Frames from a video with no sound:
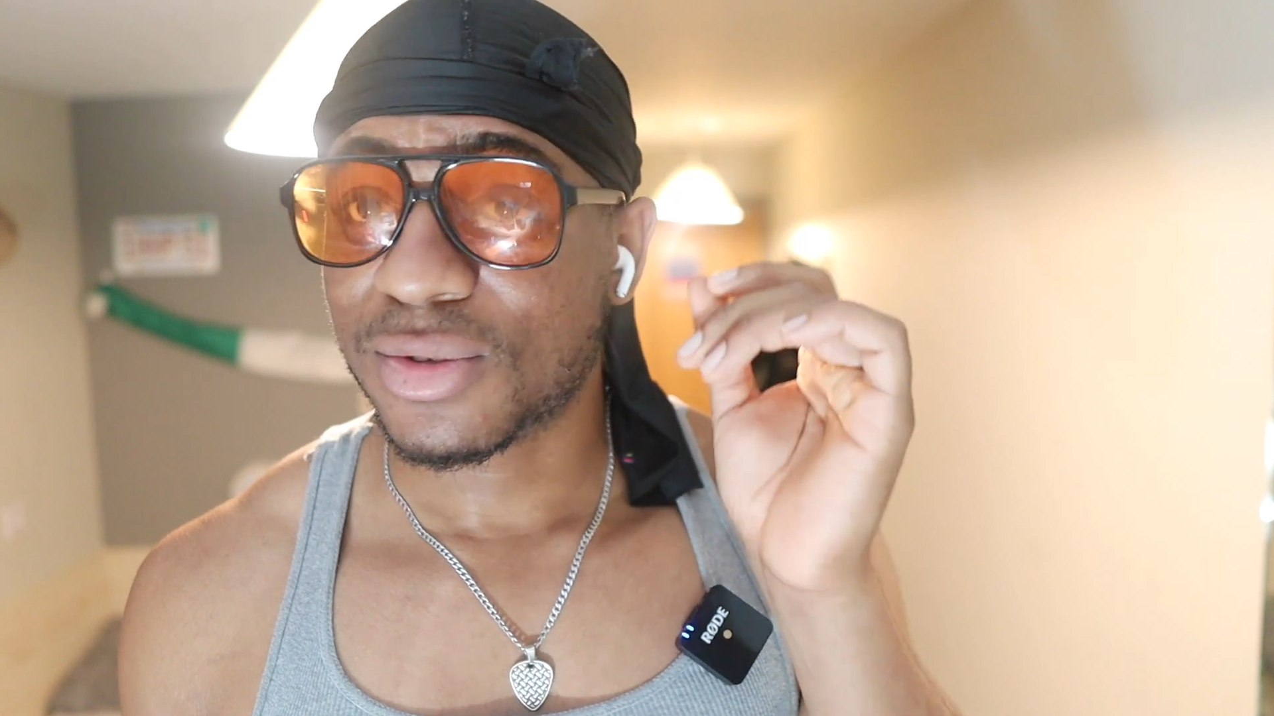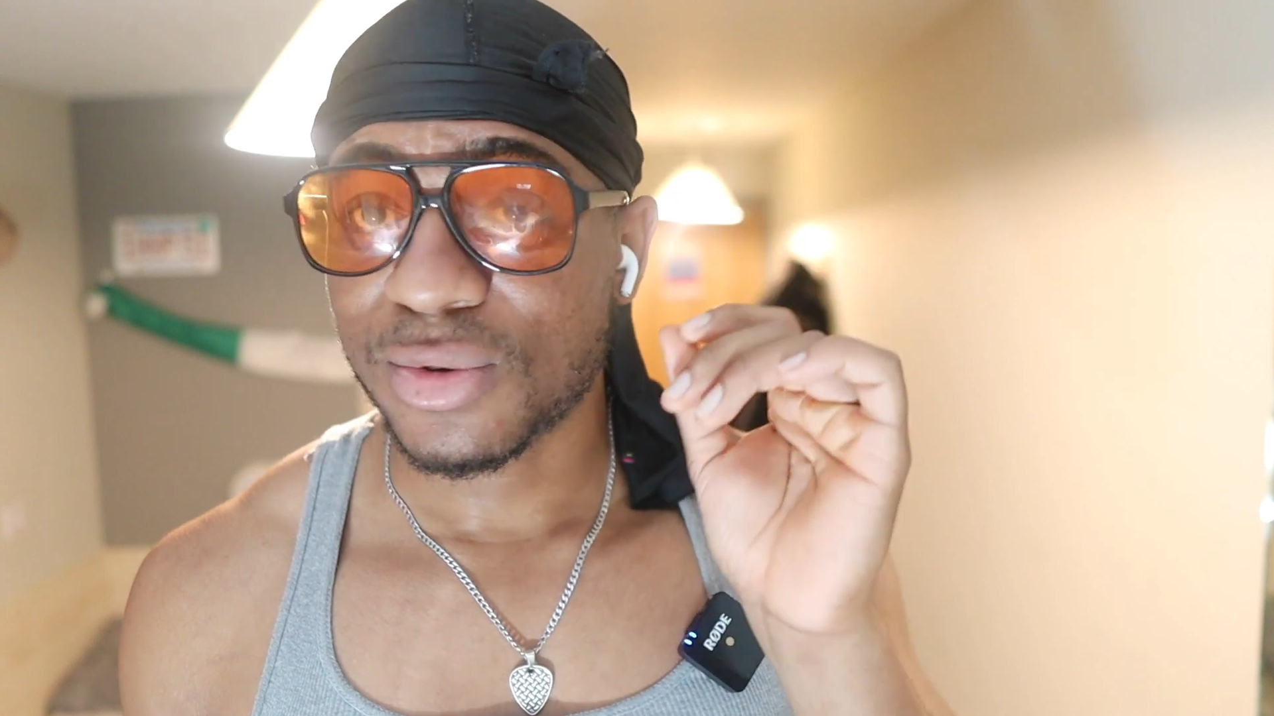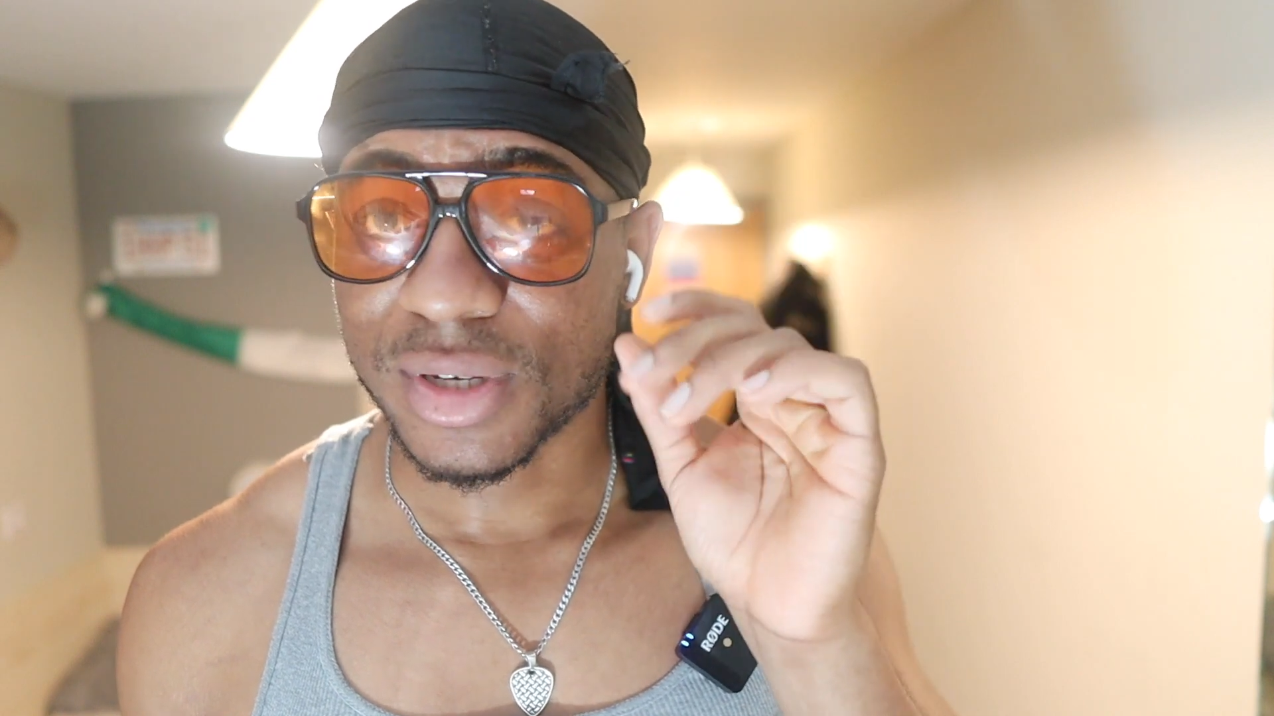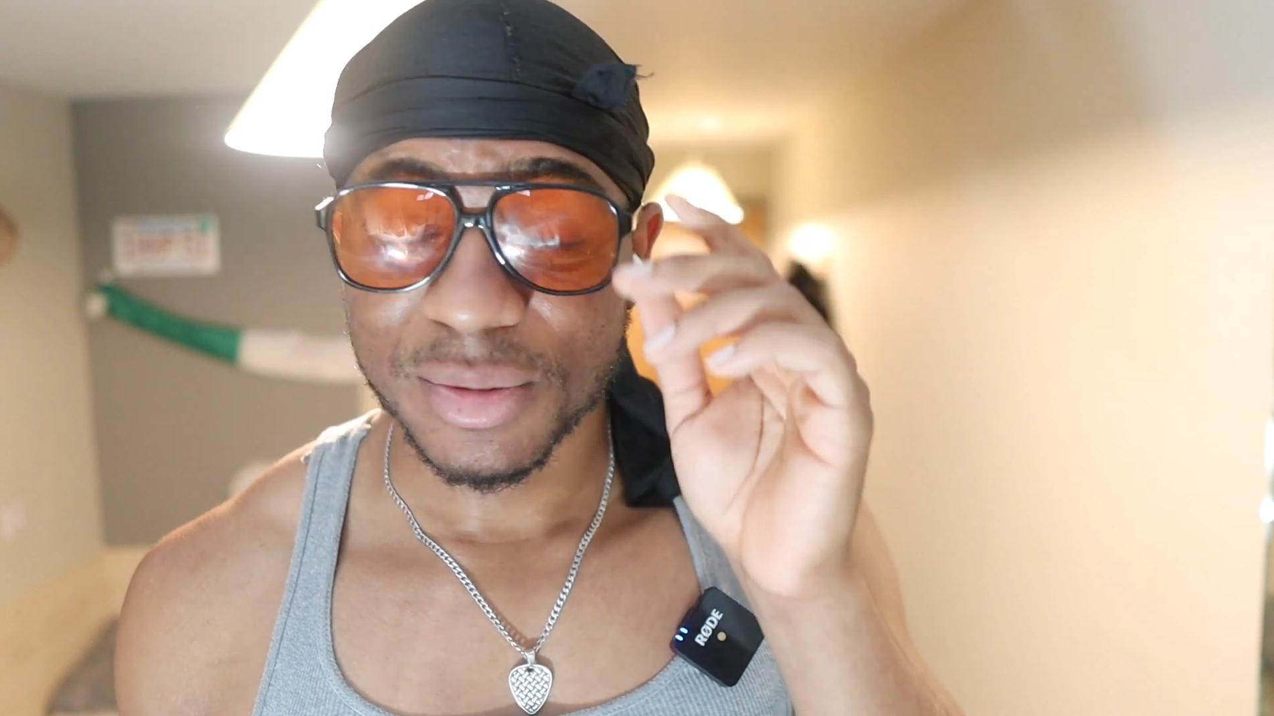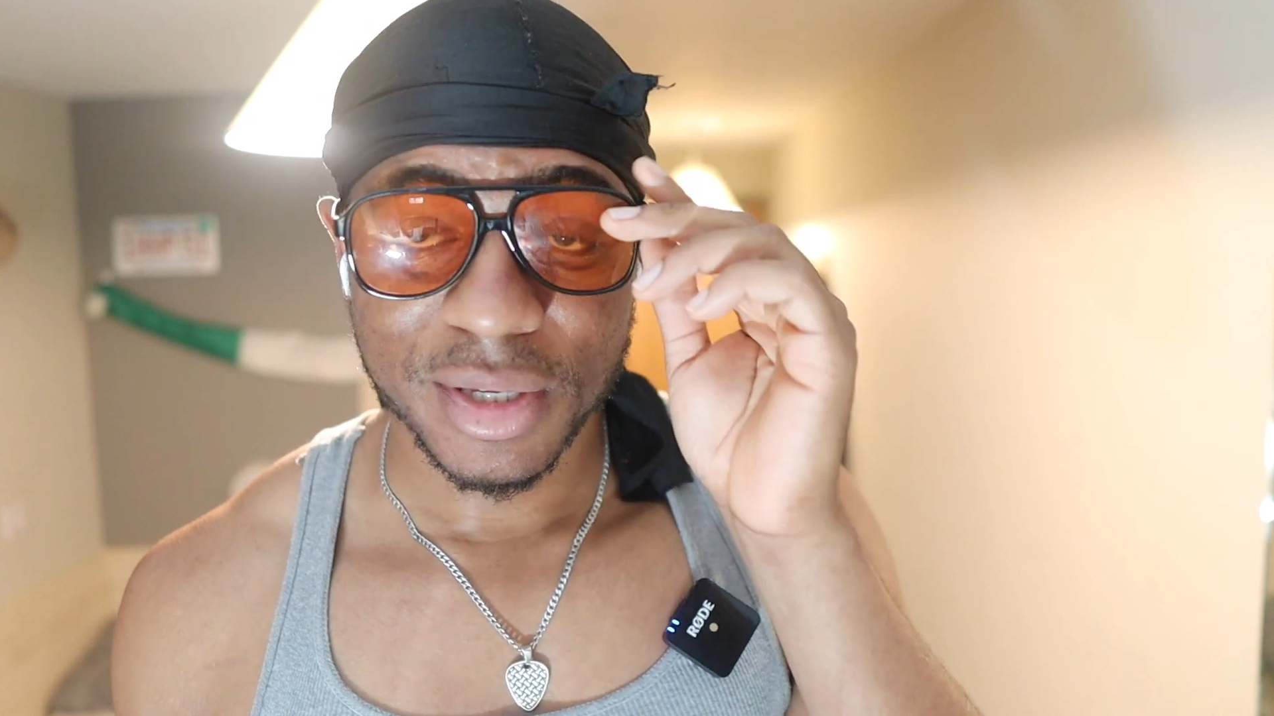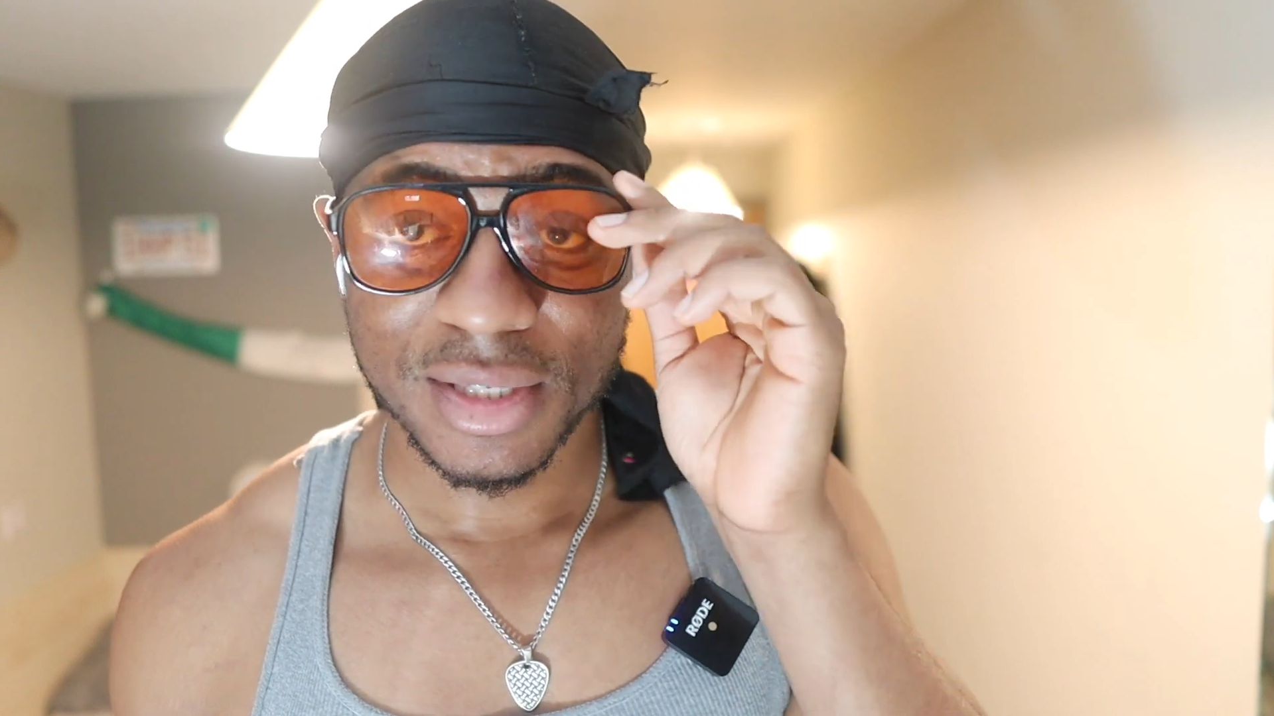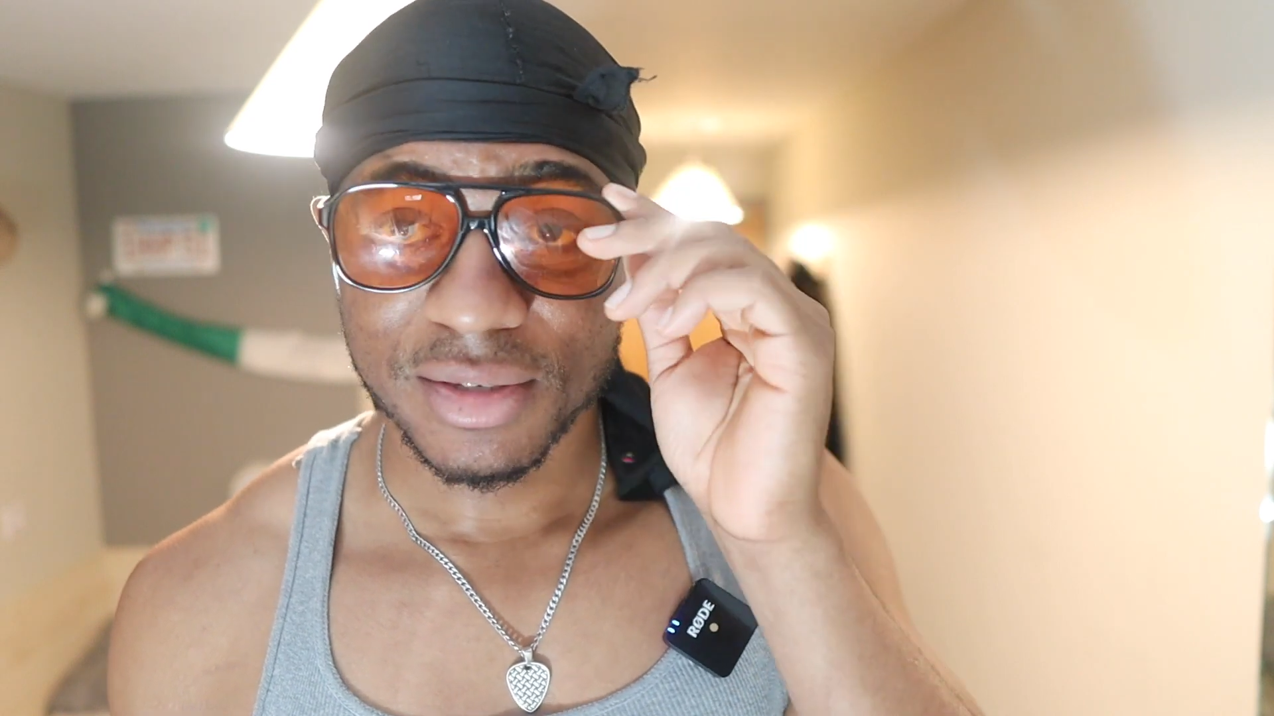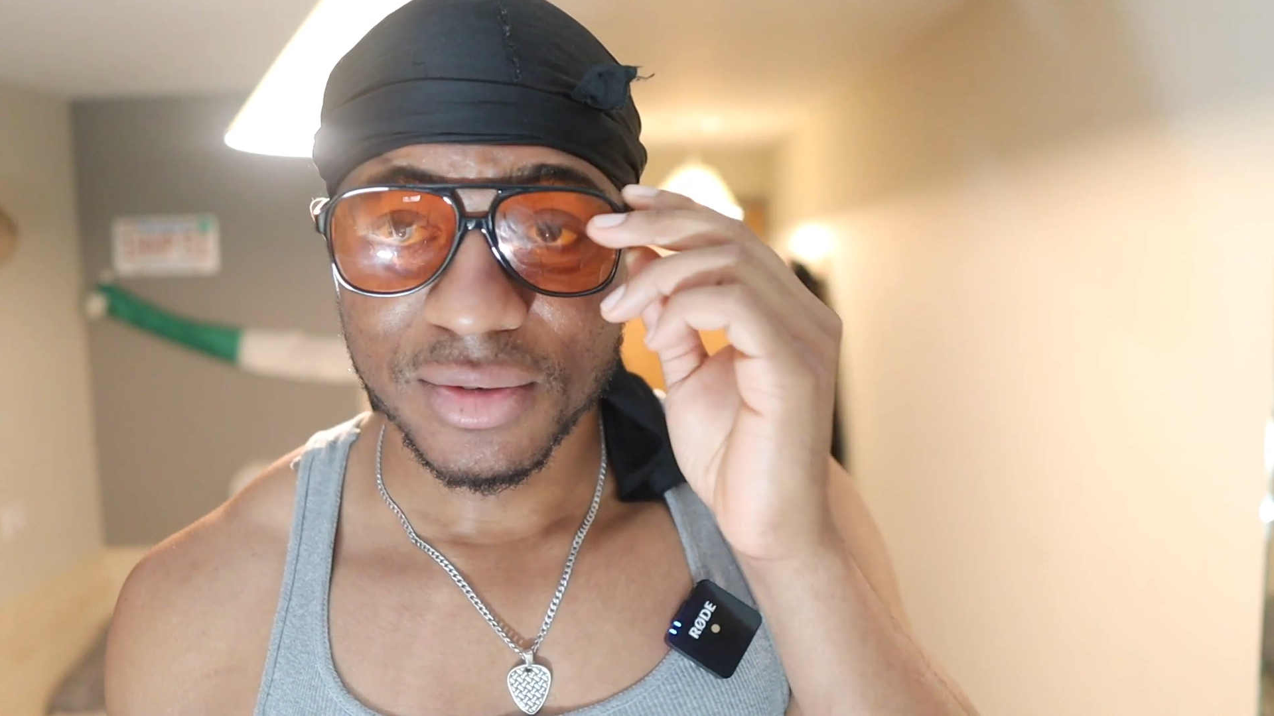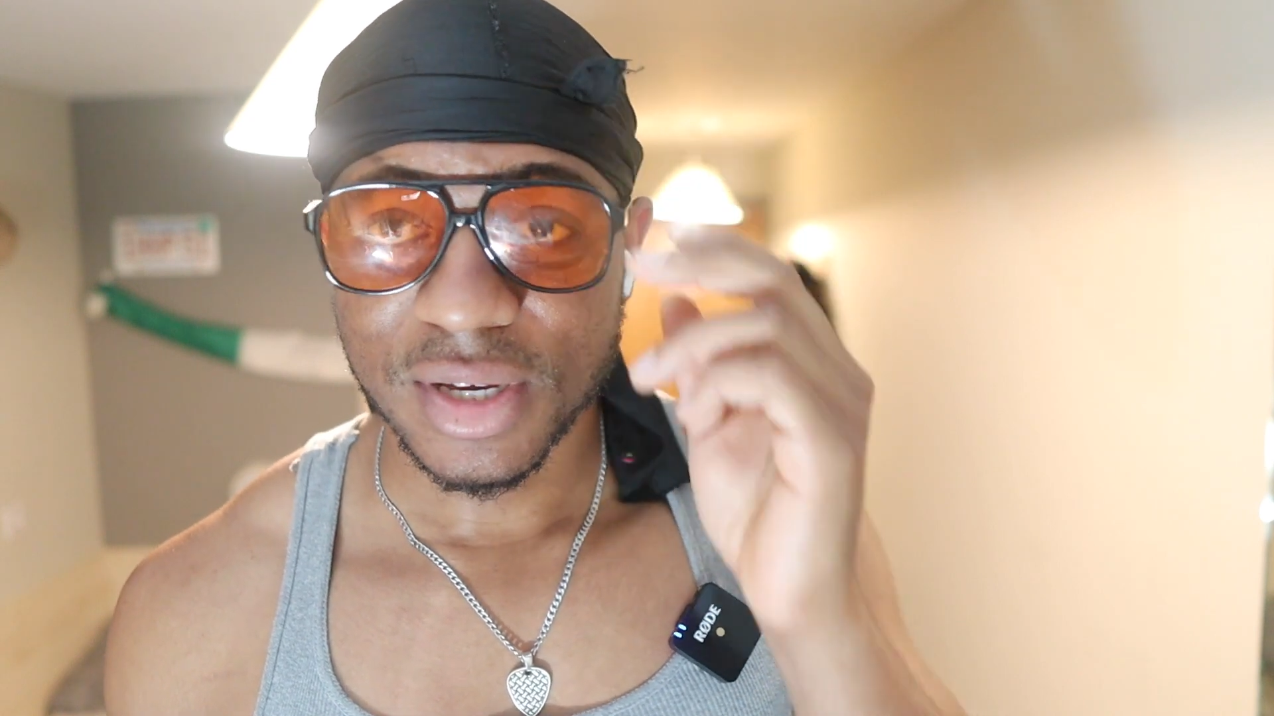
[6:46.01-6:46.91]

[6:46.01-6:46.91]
too expensive.